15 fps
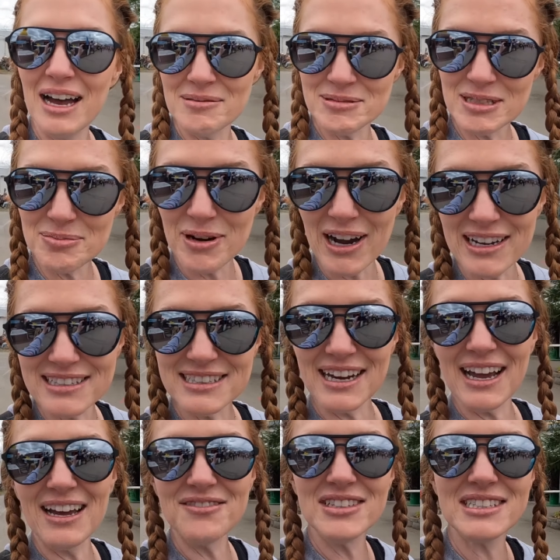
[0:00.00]
I'm surprised I
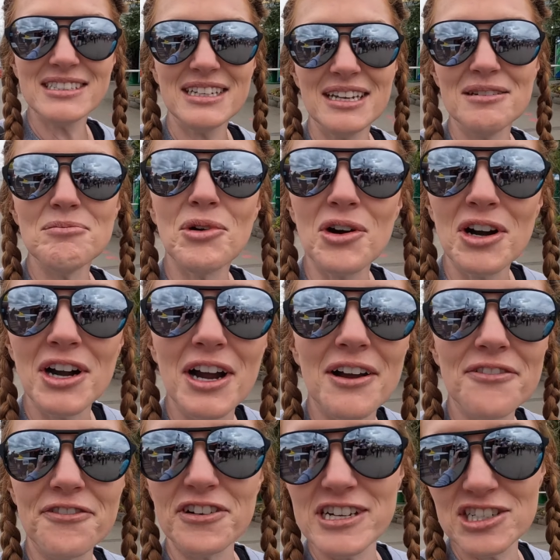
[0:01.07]
haven't seen more
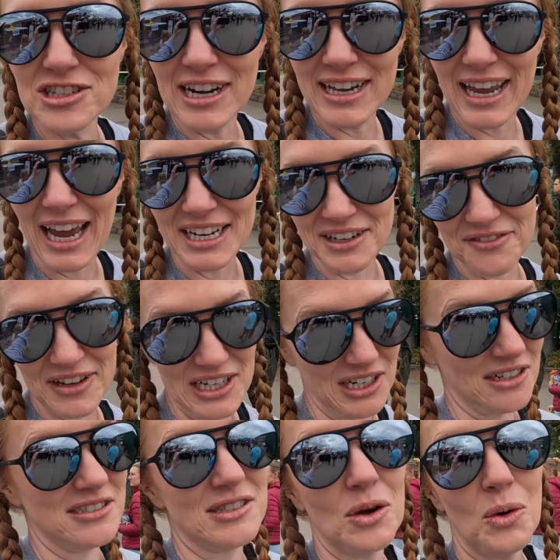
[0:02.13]
freeze-dried candy
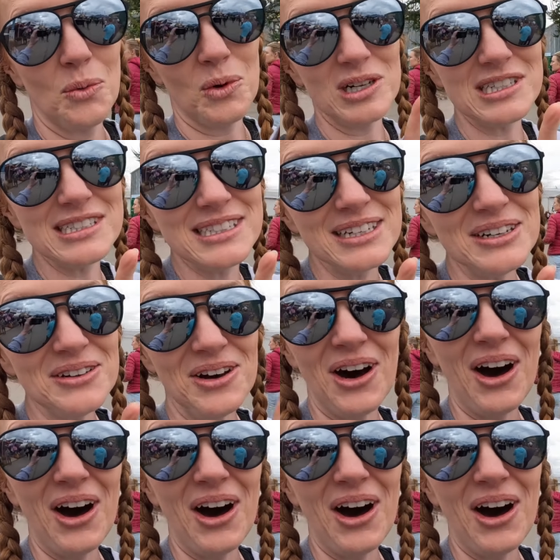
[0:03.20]
vendors. We're still